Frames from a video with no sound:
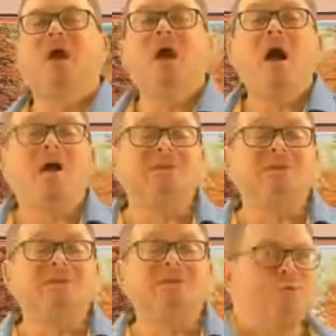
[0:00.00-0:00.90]
was in a
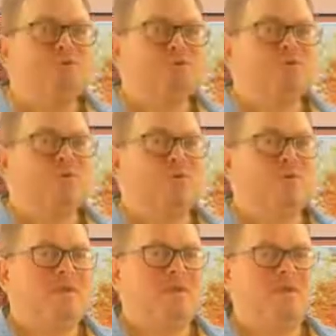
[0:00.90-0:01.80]
grocery store
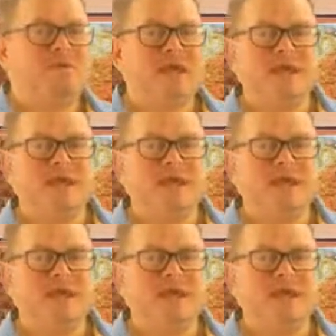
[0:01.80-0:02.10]
the other day, and I was